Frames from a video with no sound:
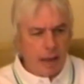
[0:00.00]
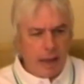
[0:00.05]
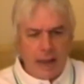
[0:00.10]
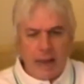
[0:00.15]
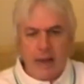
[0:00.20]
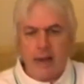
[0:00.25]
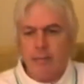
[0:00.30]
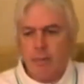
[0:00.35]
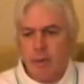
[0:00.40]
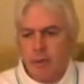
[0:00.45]

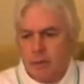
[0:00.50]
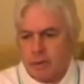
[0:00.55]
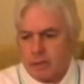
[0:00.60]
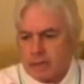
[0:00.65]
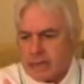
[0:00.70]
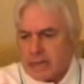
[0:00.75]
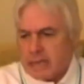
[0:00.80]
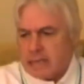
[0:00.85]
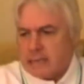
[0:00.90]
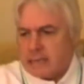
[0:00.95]

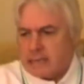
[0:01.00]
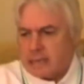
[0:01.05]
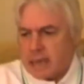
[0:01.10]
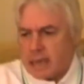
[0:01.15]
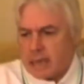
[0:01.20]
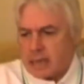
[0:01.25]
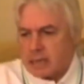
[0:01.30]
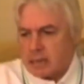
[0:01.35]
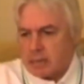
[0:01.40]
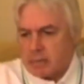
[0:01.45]
animals,
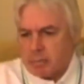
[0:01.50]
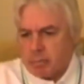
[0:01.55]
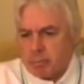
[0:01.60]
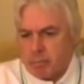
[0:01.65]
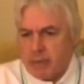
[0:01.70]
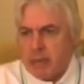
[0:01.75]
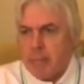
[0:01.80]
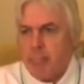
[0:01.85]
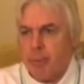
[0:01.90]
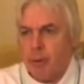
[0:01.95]
insects,
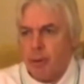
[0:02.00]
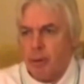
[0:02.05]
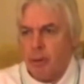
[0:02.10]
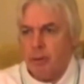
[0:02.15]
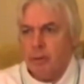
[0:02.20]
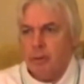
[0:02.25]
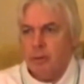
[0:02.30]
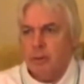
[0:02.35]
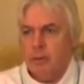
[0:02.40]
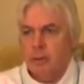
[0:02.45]

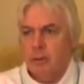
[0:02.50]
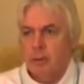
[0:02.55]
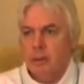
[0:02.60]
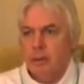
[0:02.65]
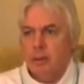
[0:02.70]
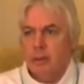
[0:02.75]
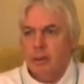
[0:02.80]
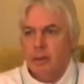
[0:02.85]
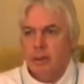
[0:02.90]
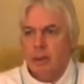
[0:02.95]
people
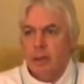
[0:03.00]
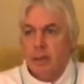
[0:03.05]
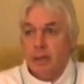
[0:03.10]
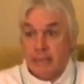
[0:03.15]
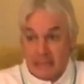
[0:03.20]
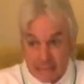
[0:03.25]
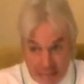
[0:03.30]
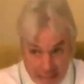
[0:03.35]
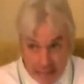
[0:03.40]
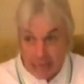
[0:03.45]

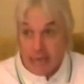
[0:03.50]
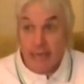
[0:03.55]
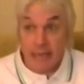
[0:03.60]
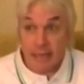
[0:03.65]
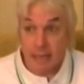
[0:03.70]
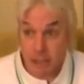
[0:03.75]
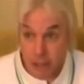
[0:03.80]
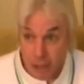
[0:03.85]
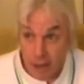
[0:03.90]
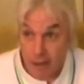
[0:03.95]
kill
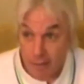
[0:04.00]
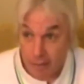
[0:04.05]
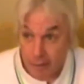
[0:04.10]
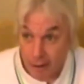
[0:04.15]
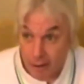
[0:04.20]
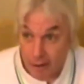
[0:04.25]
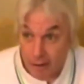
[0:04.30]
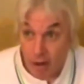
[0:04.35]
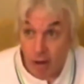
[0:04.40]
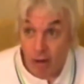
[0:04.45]
each
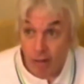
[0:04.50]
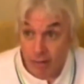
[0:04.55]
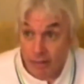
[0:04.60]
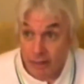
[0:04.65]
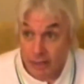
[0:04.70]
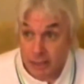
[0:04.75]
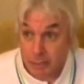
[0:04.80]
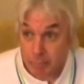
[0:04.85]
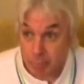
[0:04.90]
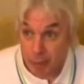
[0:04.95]
other on
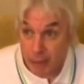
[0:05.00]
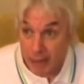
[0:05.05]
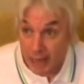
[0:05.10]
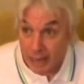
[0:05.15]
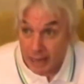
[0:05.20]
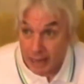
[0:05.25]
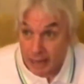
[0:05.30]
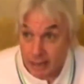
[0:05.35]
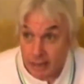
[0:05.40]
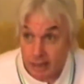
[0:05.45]
this
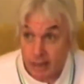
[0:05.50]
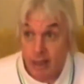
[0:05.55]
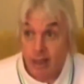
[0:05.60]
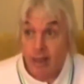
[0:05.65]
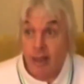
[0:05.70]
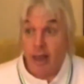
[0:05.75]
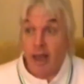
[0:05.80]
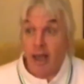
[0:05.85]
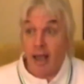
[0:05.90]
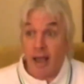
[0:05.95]
planet
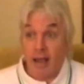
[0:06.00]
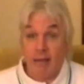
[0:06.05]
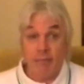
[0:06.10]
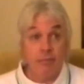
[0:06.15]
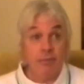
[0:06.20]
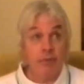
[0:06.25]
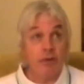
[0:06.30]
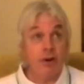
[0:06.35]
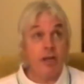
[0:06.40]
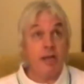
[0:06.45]

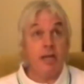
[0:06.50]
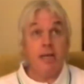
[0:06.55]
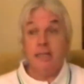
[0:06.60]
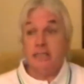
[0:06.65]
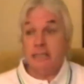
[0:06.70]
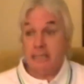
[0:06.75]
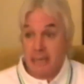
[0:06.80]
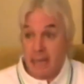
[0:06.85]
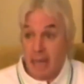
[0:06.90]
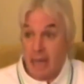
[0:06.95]
every
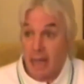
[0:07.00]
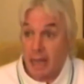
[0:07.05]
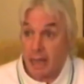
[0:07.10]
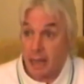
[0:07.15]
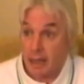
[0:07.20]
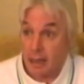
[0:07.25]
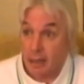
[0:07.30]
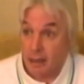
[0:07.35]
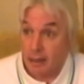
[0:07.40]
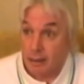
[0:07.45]

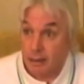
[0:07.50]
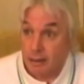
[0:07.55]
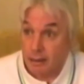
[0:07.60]
day?